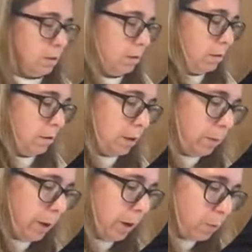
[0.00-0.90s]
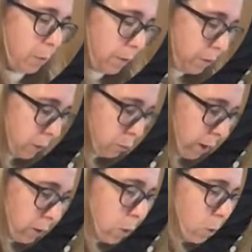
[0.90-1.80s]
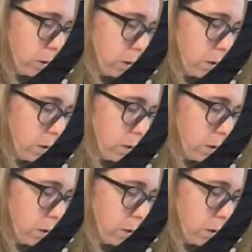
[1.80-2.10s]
Does anybody have a preference, red or gold?